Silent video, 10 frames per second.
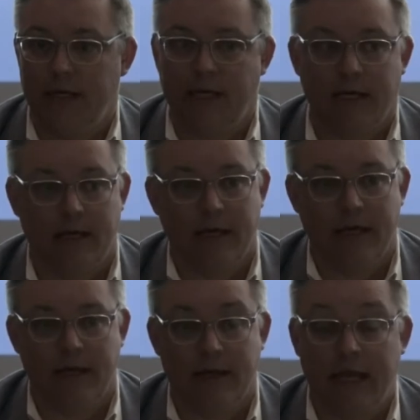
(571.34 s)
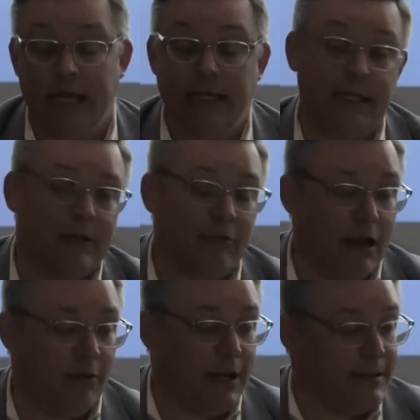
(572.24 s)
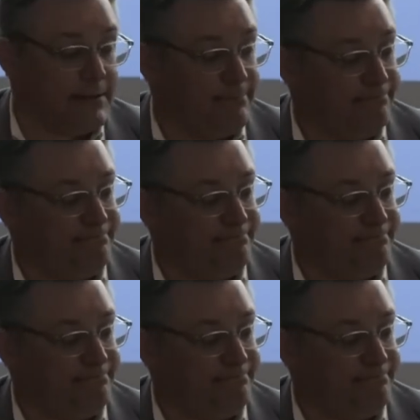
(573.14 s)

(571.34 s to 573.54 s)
and in the right ways.